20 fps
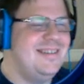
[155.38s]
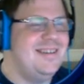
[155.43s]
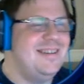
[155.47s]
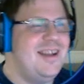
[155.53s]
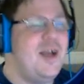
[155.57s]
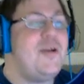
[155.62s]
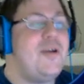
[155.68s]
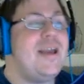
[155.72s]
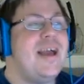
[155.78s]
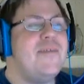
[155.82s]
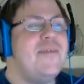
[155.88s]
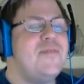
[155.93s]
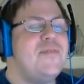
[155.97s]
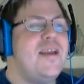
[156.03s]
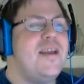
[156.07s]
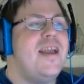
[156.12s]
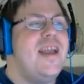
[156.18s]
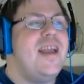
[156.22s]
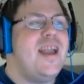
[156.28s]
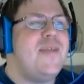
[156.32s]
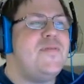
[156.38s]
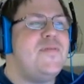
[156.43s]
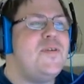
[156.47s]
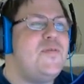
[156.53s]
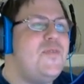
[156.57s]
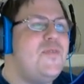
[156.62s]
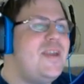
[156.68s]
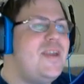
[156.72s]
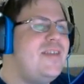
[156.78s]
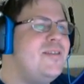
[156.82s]
Oh, yeah. If you
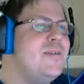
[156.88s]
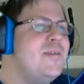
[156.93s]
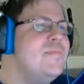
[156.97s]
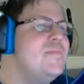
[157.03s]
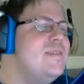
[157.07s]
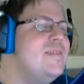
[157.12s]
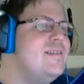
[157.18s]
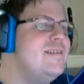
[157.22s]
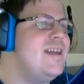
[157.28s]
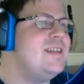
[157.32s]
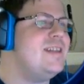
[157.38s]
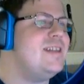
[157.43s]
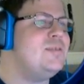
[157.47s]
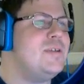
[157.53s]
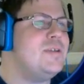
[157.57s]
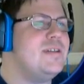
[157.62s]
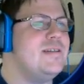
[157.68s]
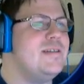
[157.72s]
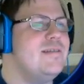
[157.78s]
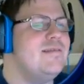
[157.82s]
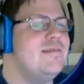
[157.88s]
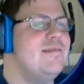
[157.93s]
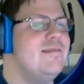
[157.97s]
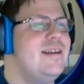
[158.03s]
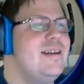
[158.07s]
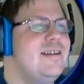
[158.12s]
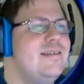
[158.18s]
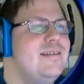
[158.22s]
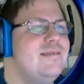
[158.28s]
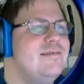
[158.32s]
feed them, then that's when,
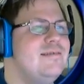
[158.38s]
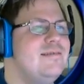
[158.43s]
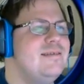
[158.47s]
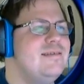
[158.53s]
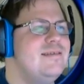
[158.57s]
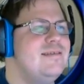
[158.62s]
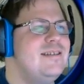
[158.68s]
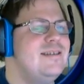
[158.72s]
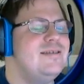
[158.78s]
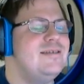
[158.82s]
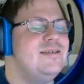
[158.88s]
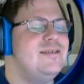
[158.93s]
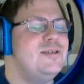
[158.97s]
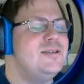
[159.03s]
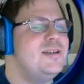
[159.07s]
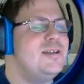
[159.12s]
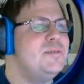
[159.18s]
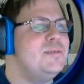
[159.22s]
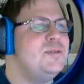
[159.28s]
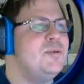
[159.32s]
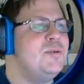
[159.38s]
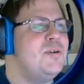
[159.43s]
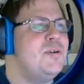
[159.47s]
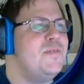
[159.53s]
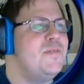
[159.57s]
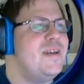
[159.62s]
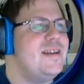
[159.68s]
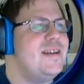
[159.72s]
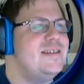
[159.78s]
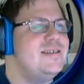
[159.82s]
like, there's some sort of,
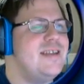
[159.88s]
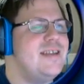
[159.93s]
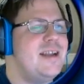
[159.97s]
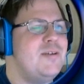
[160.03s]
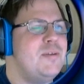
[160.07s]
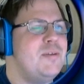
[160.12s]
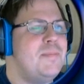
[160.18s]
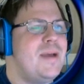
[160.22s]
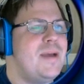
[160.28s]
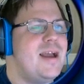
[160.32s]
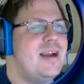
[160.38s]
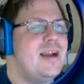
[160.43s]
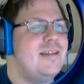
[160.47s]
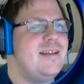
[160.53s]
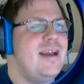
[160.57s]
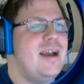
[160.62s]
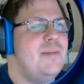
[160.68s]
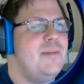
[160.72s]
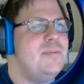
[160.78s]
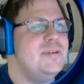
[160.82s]
like, sacred pact that happens.